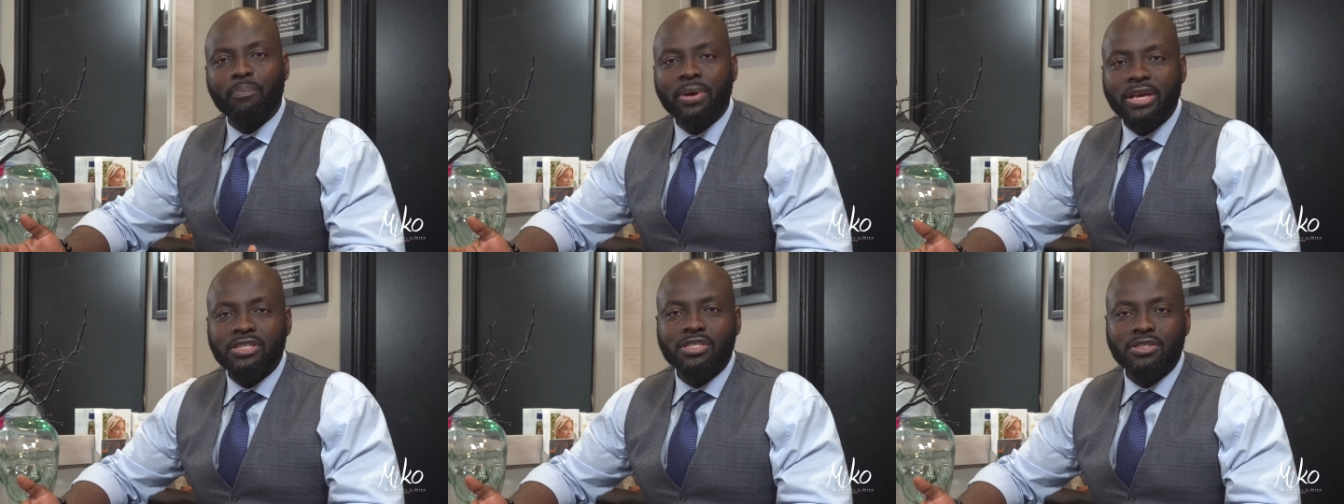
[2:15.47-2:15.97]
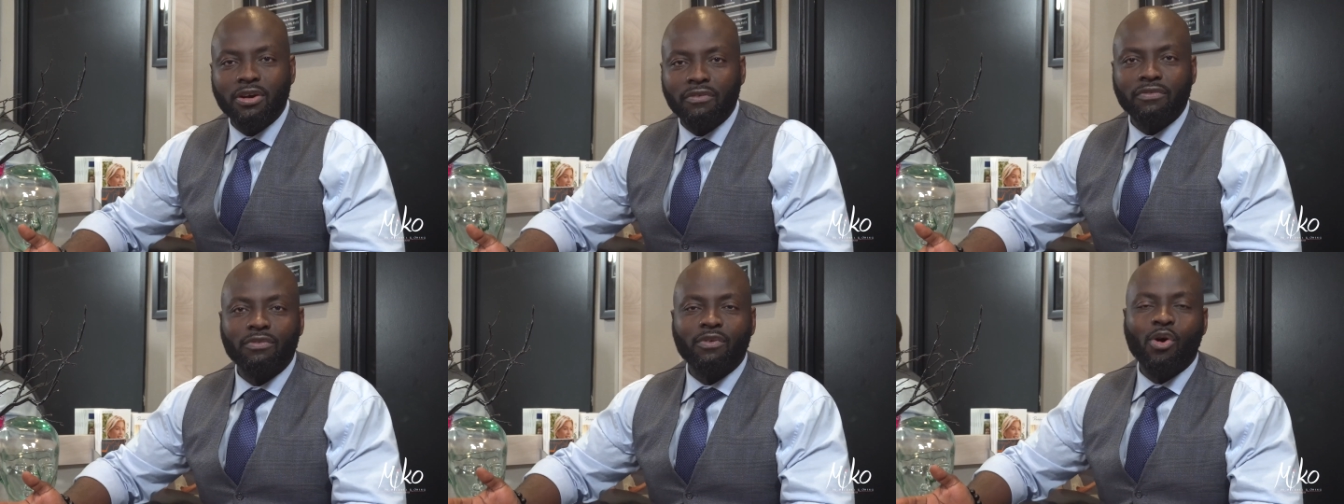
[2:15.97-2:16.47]
pieces of
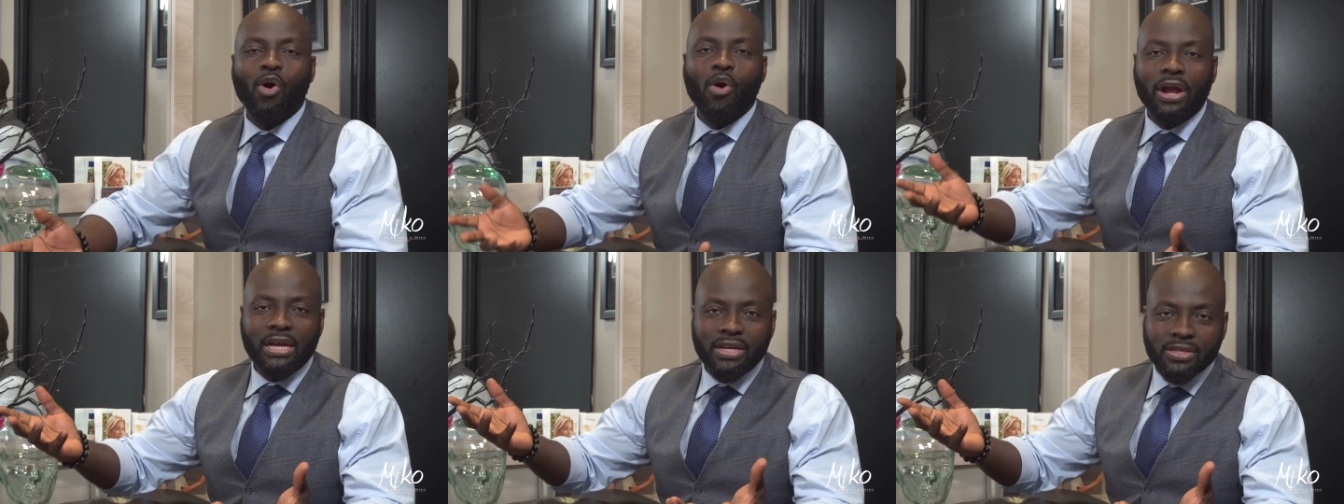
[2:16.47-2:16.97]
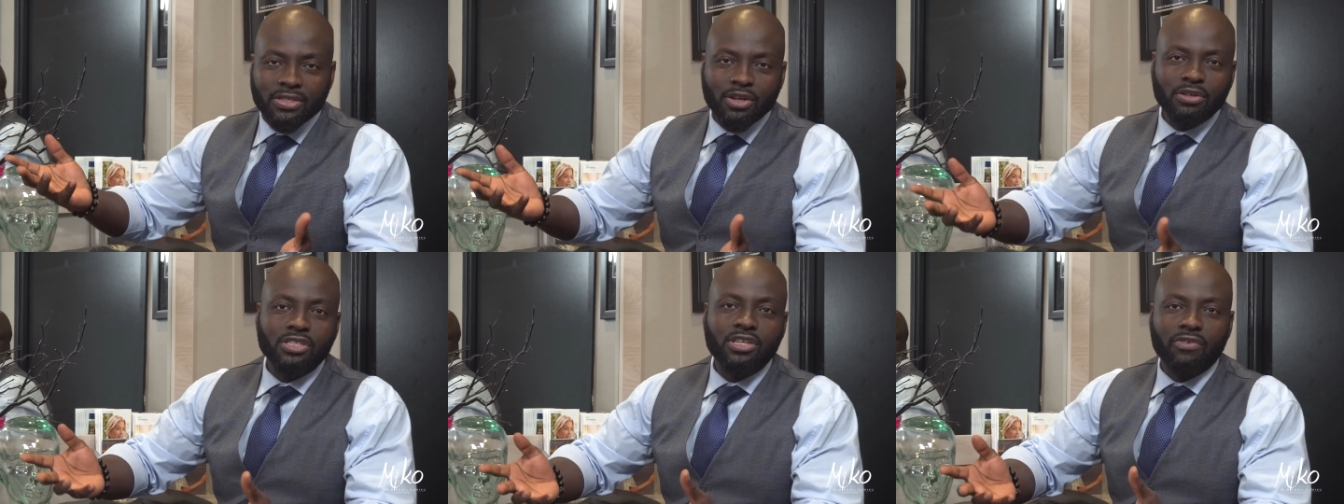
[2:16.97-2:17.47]
organs
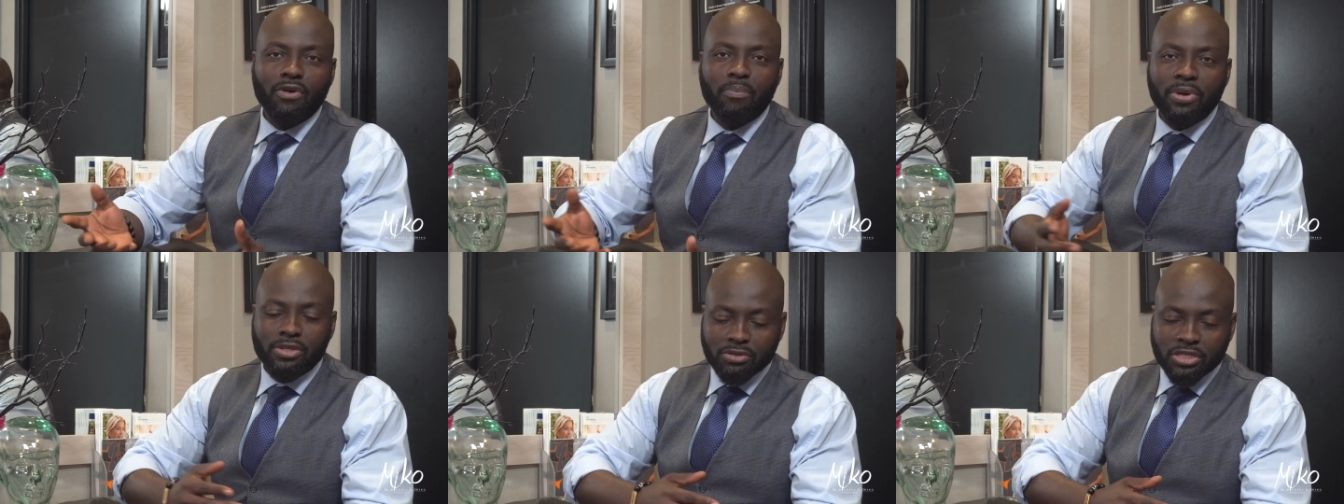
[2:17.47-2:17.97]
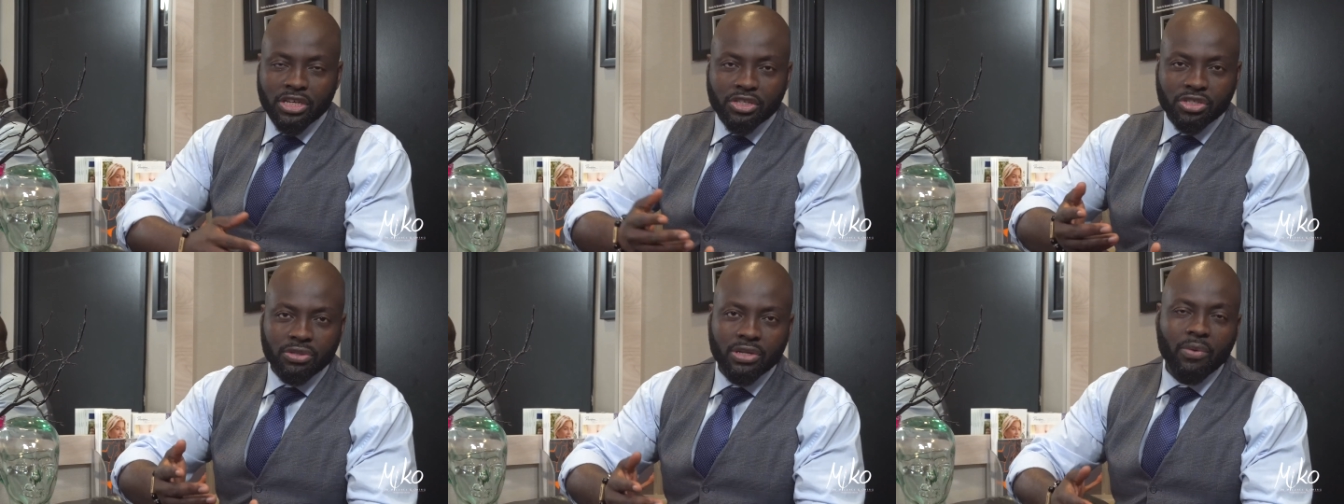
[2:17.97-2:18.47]
or several pieces of
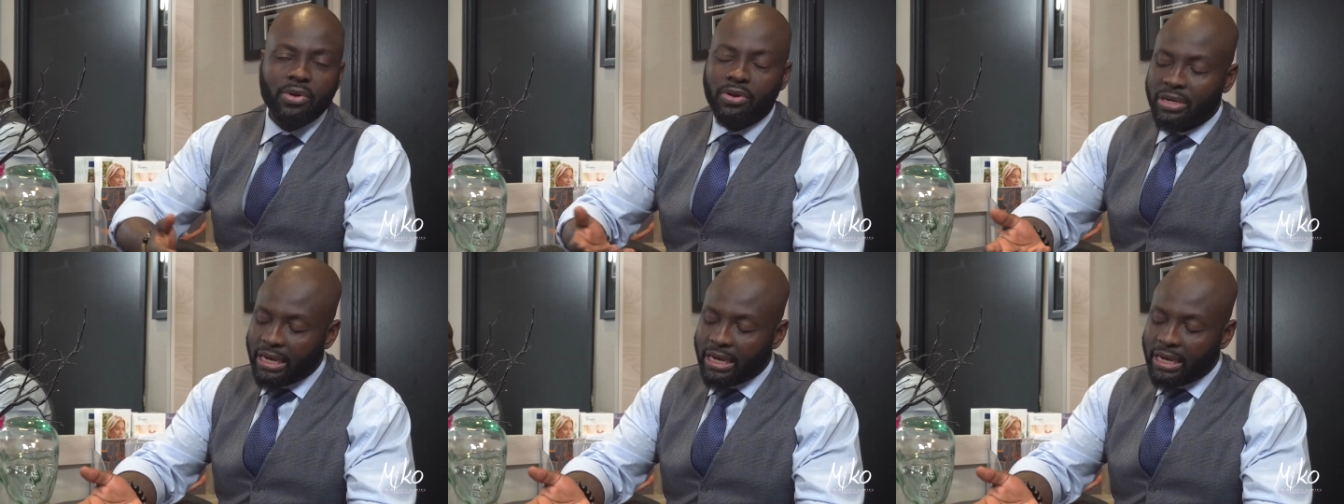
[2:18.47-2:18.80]
tissue that we don't